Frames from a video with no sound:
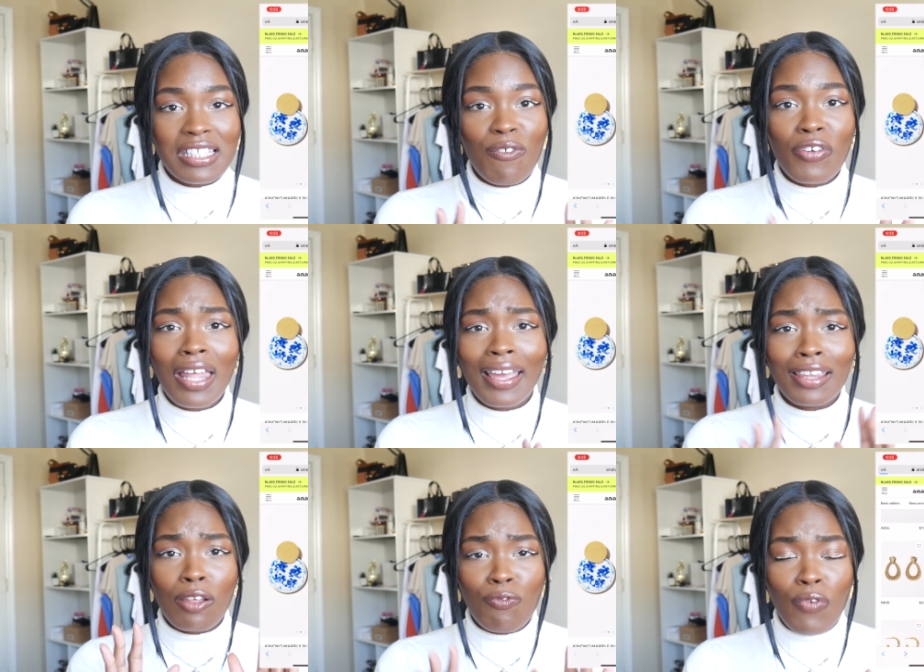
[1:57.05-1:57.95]
I feel like
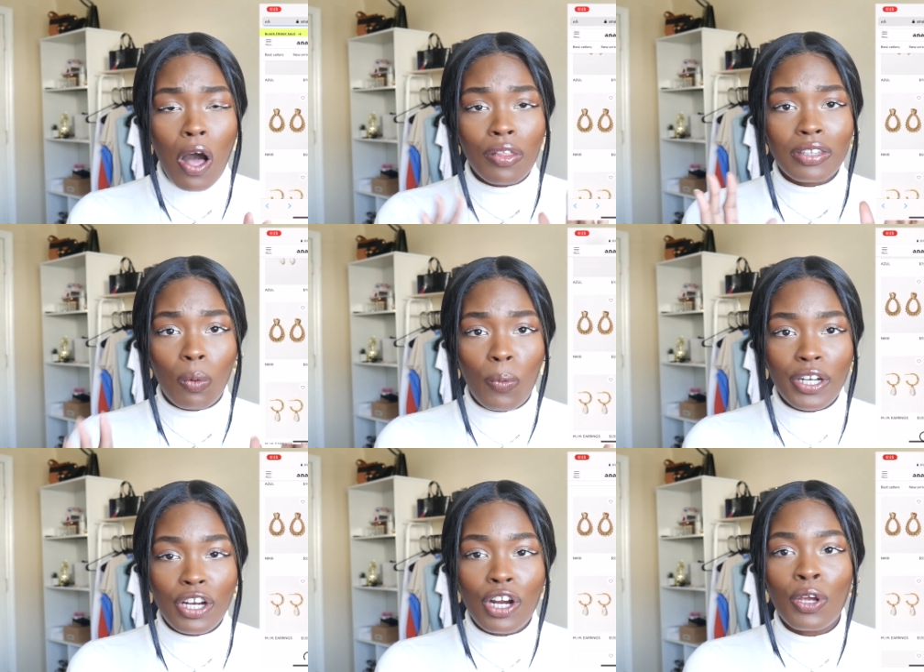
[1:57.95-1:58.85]
in the fall and the
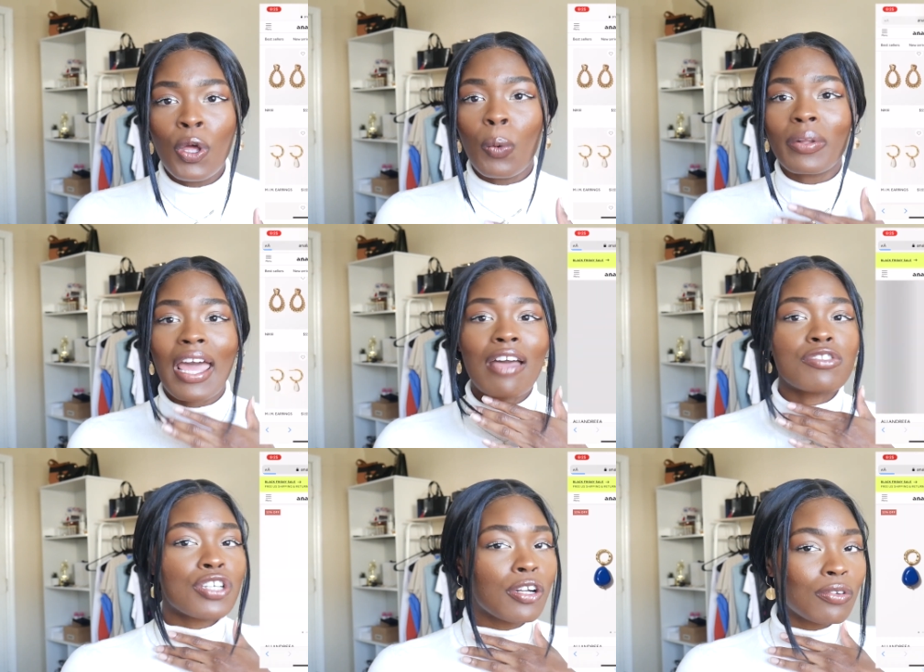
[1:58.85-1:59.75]
winter, when I
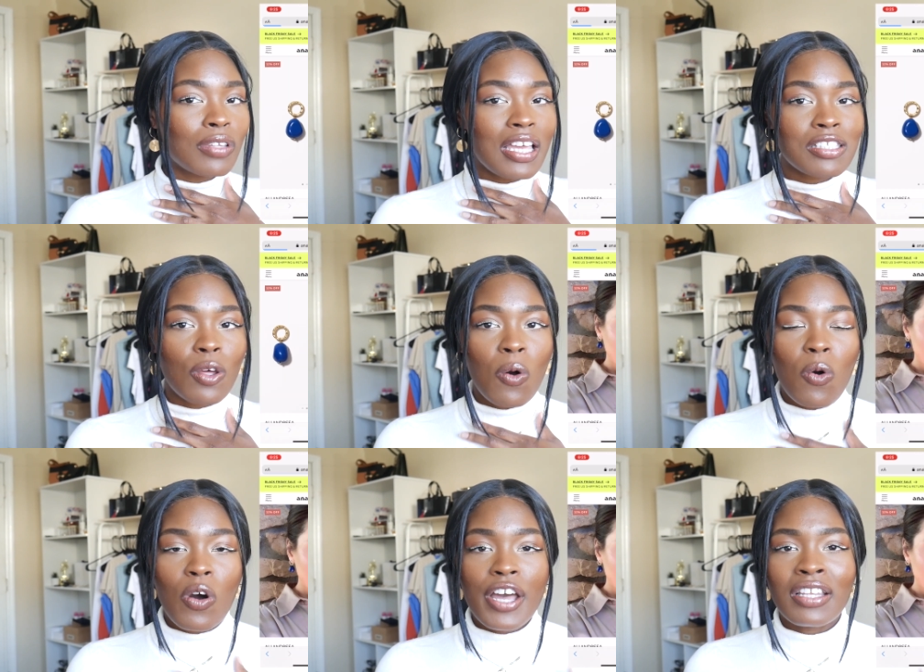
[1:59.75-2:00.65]
have turtlenecks
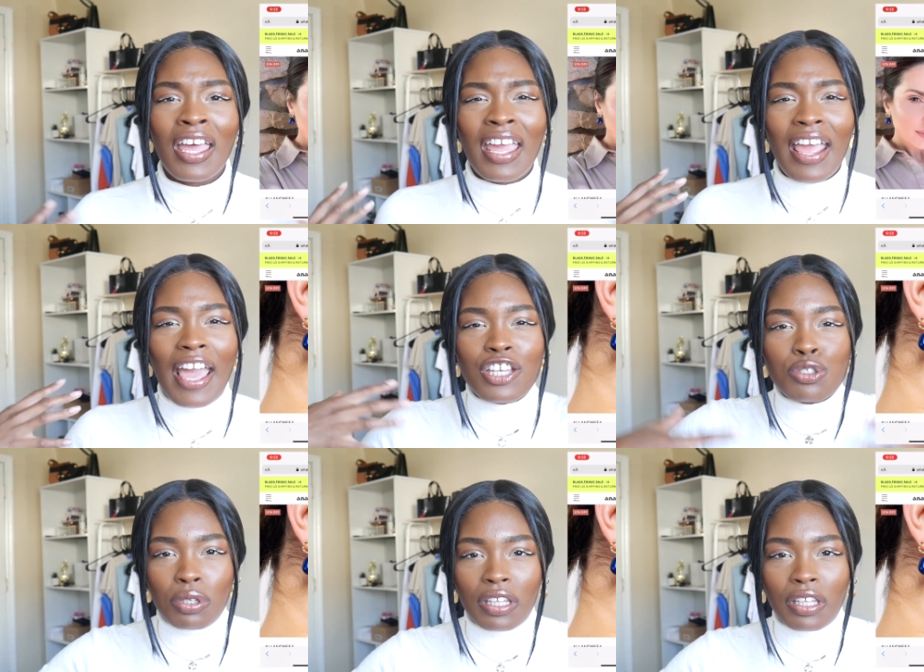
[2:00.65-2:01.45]
on, extra